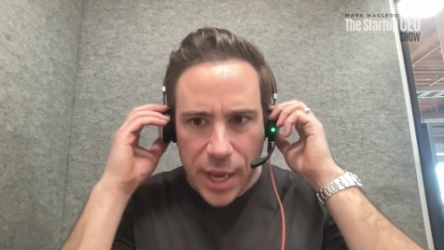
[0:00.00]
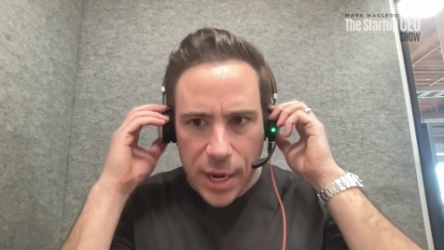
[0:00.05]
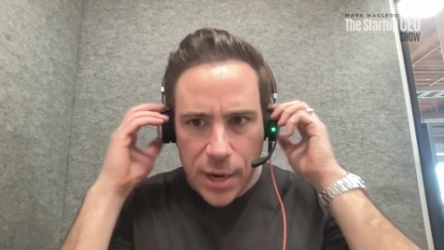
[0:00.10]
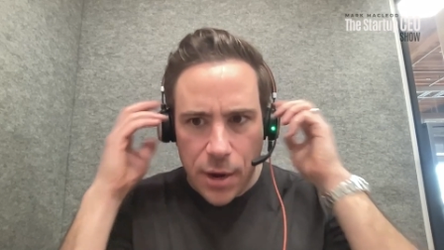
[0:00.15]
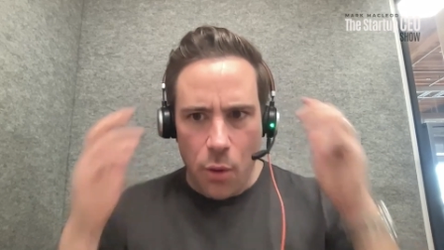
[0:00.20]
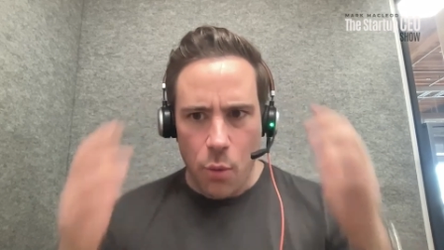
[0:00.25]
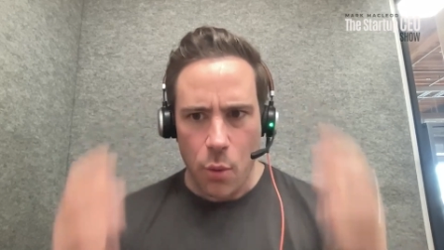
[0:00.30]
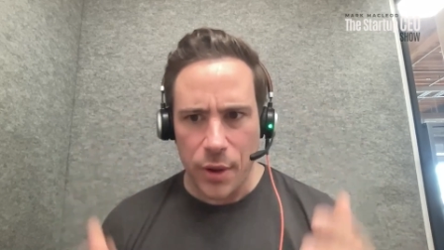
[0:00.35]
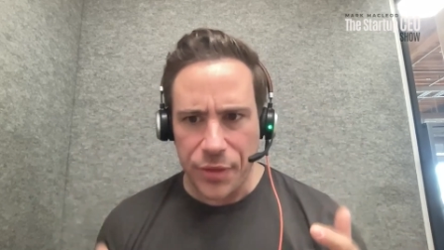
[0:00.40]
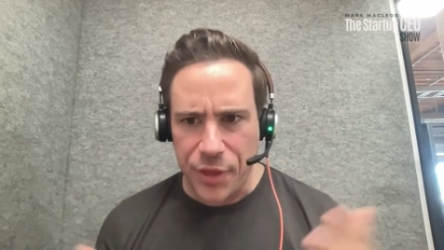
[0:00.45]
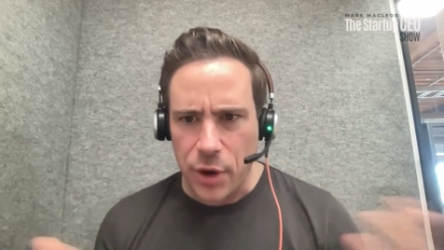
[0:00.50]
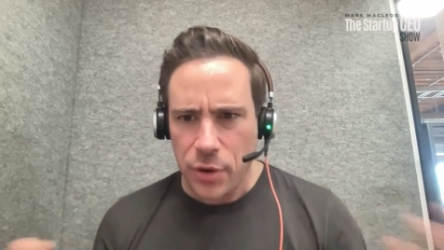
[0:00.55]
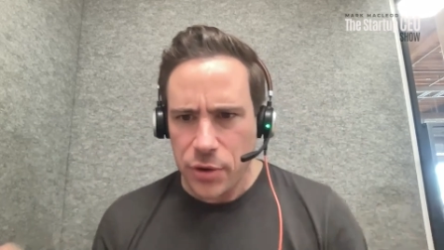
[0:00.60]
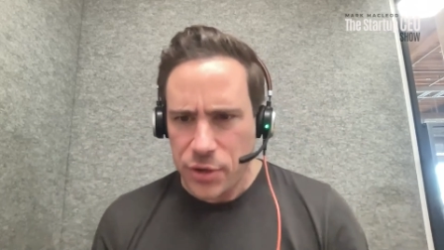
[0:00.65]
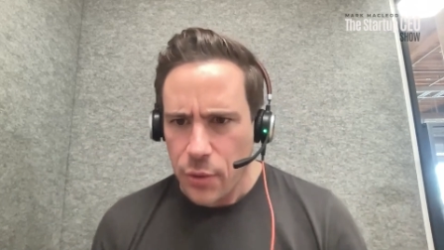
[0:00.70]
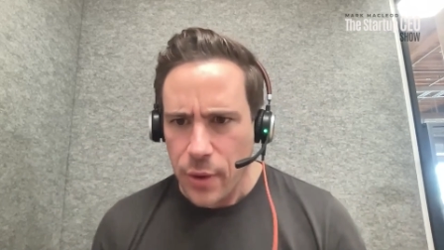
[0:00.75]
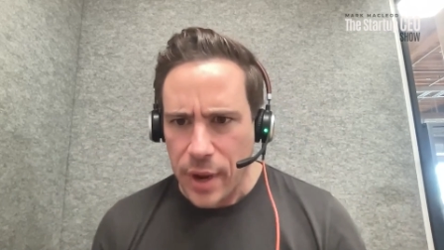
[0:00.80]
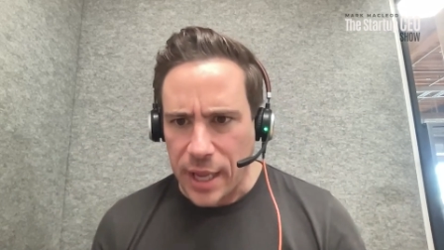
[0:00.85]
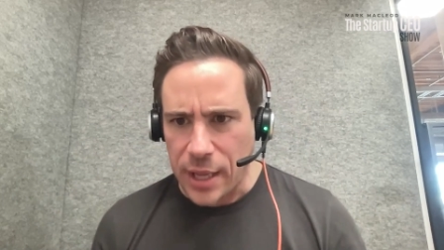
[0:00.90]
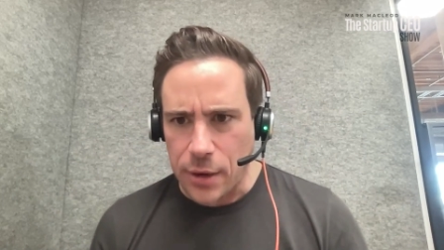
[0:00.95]
They know what they're
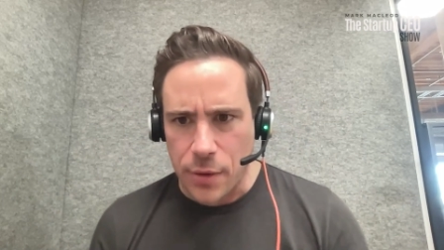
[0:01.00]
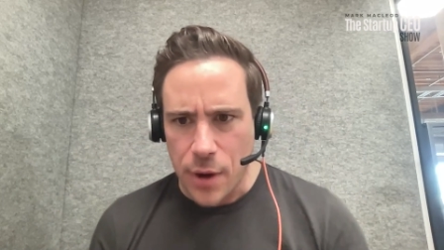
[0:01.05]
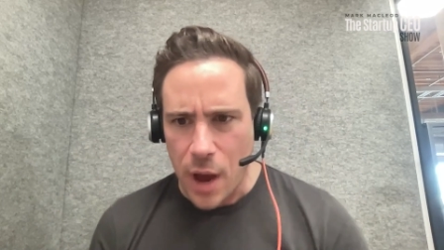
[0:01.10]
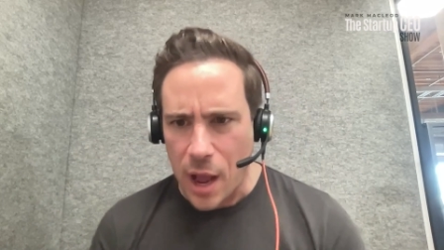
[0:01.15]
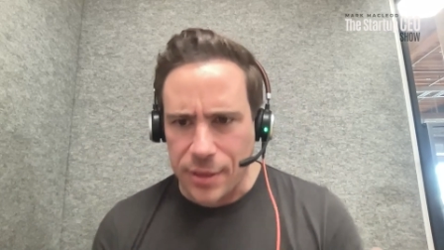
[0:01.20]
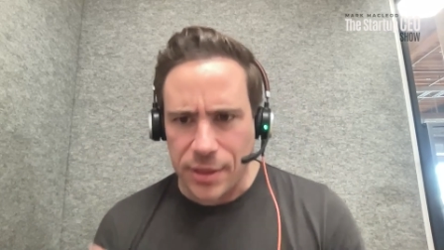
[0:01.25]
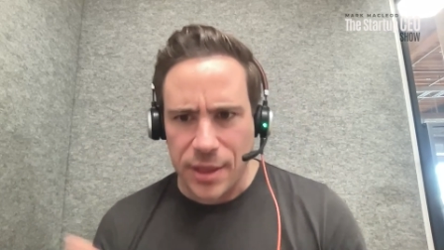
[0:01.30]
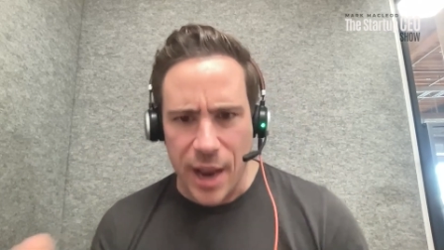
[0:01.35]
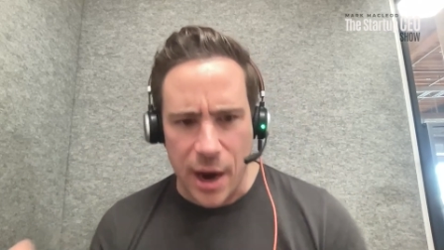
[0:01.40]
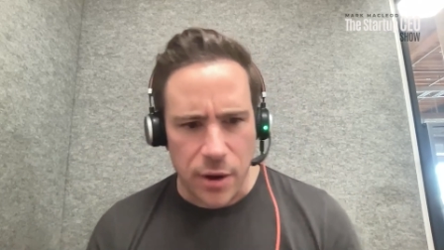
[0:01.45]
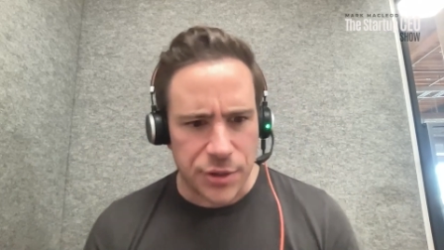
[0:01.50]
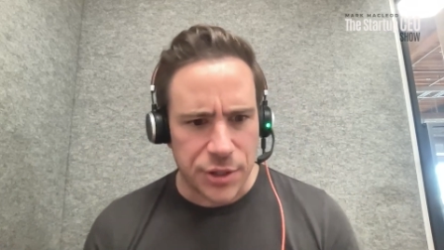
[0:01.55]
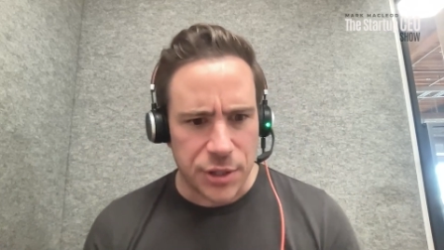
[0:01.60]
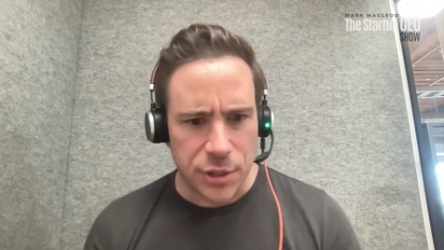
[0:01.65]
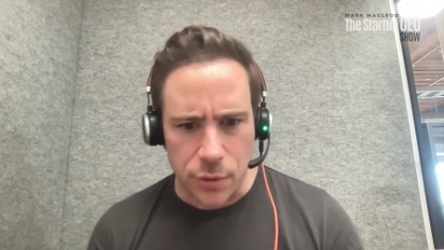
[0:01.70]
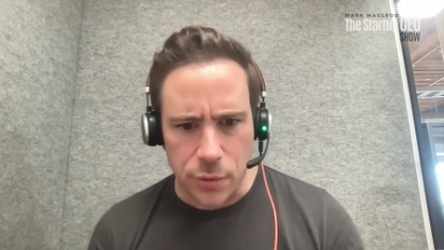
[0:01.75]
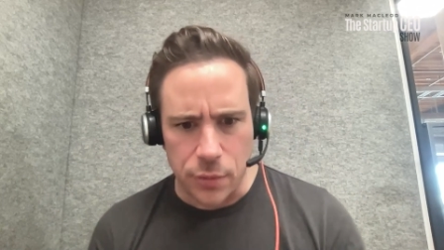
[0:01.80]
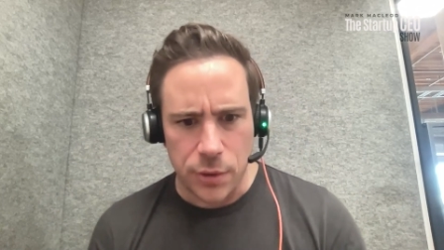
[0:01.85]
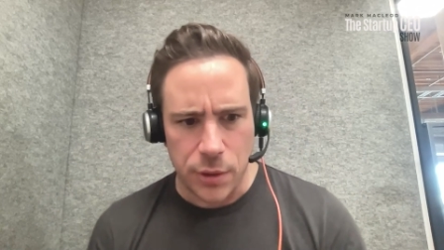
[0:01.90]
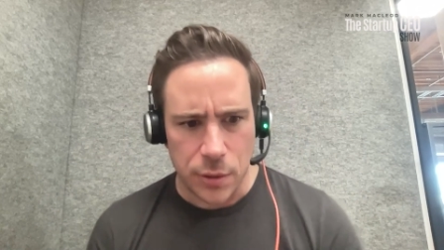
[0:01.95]
doing. You're not there
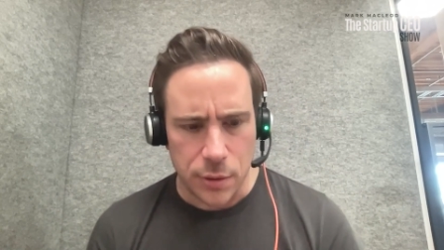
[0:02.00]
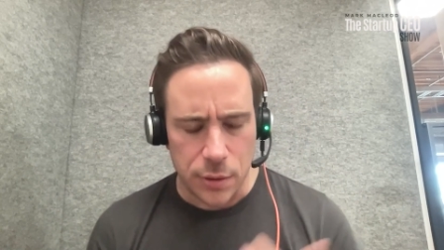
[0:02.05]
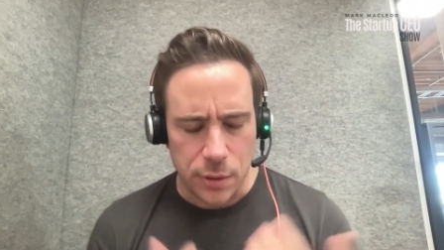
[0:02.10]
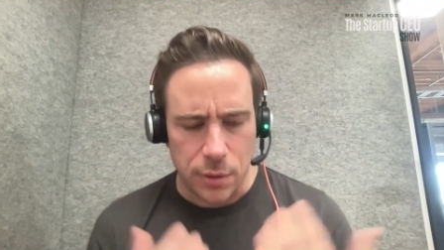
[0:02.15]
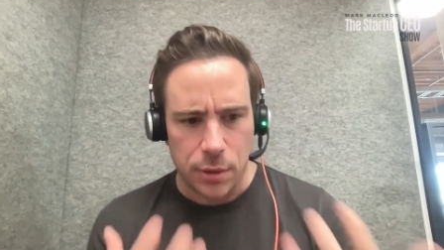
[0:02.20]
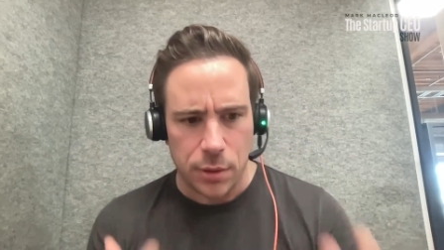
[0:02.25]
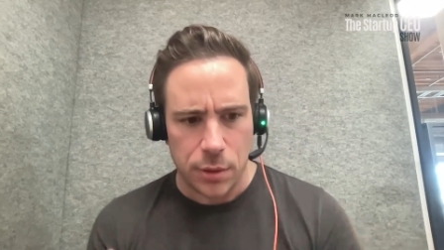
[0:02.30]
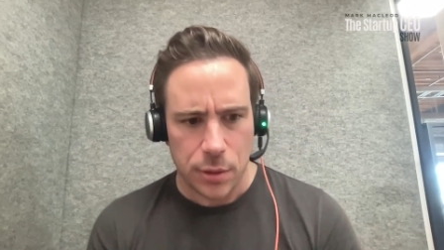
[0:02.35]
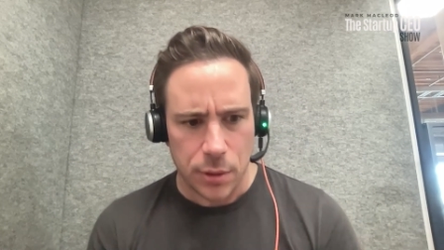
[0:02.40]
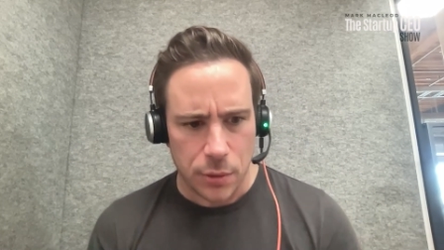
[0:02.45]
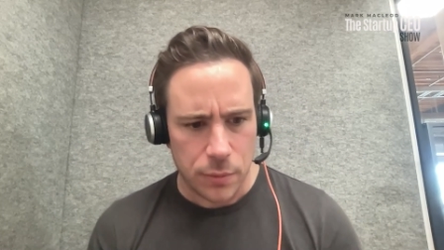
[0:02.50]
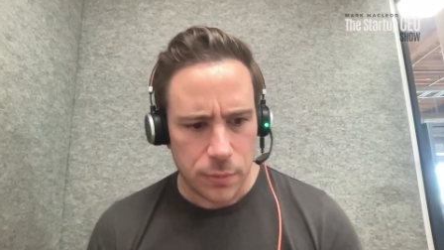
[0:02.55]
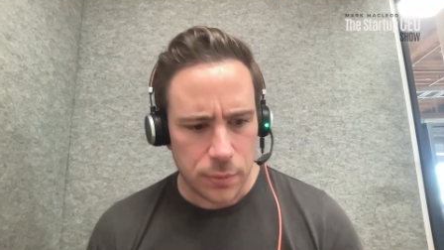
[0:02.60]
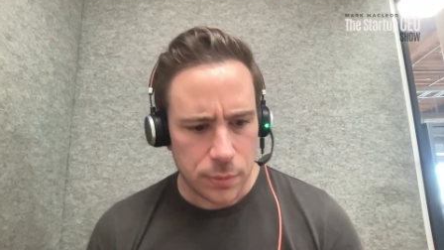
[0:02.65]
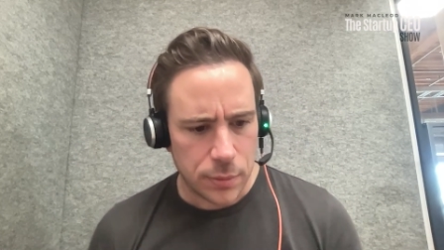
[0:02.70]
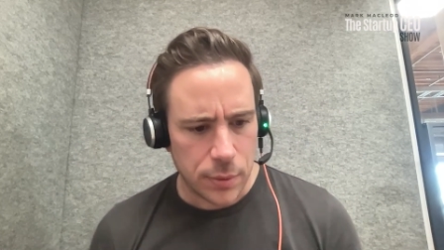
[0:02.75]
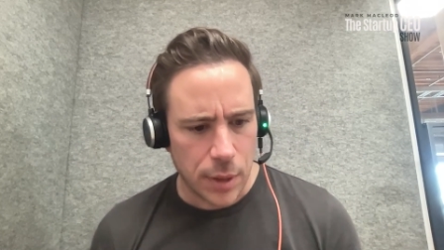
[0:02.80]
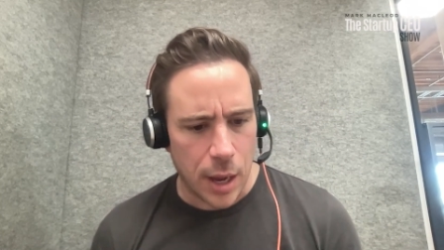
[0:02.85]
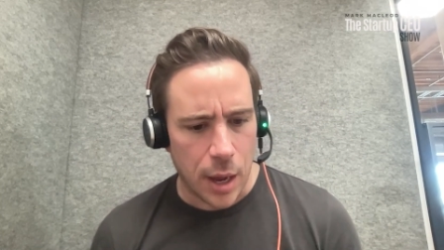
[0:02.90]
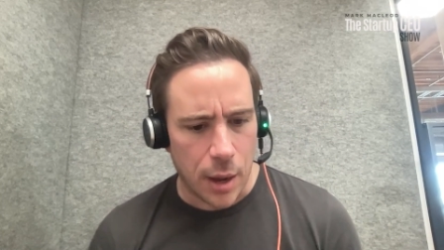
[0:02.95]
to
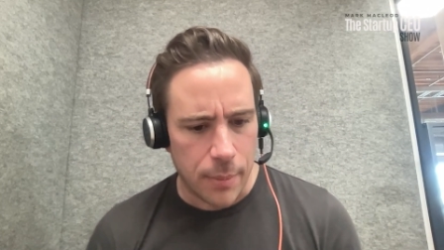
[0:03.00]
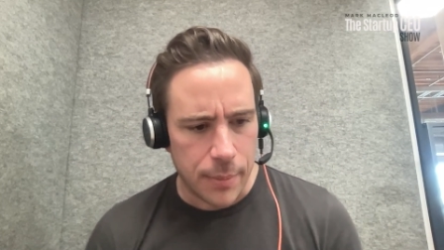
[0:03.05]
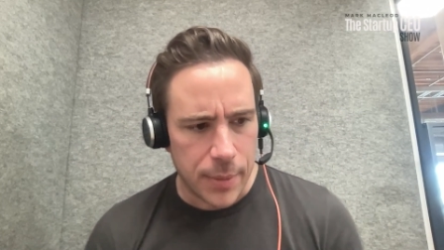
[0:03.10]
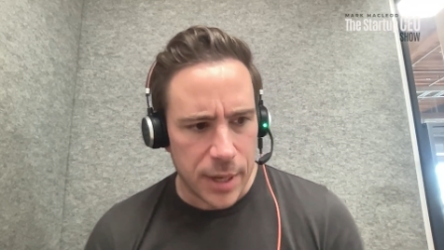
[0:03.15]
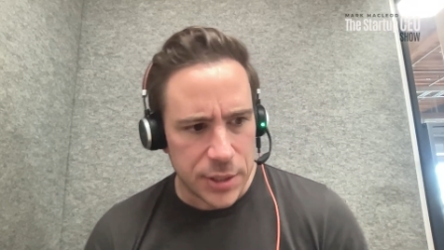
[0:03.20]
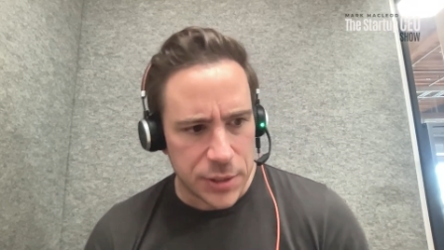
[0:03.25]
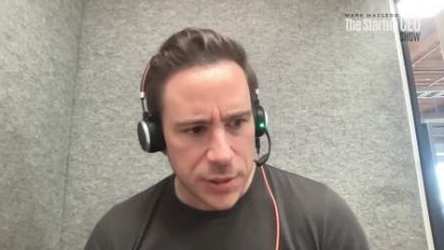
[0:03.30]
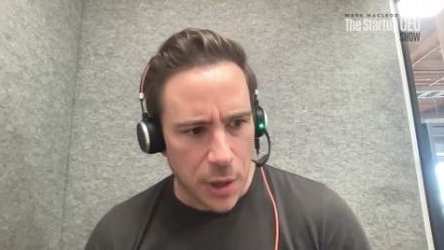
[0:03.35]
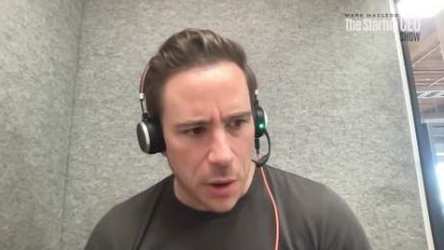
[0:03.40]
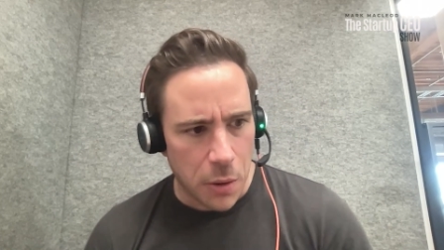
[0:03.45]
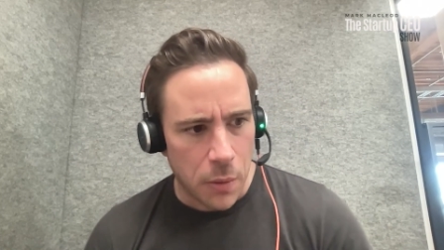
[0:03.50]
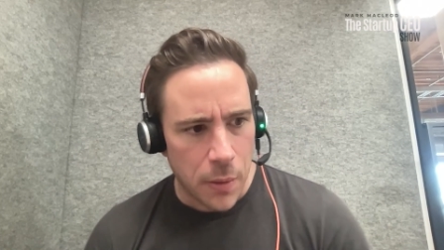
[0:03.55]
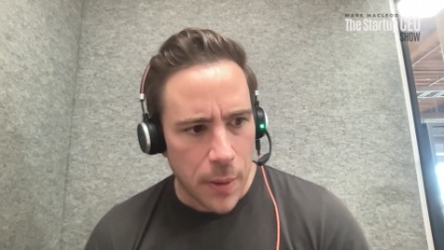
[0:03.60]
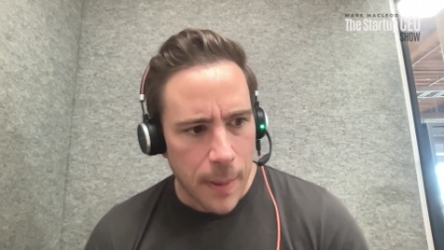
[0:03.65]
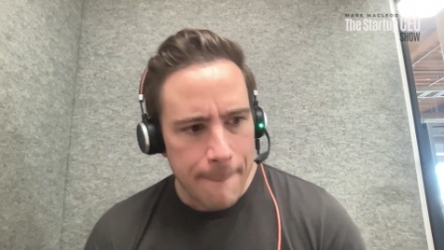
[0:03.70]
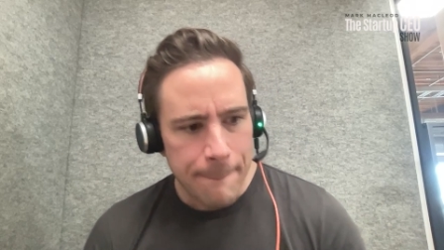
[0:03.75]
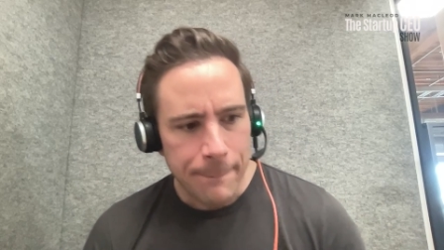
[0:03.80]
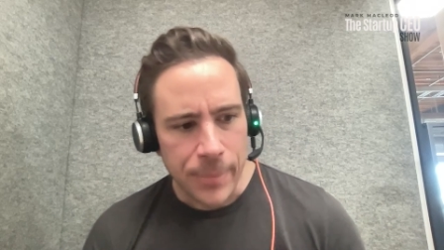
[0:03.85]
and so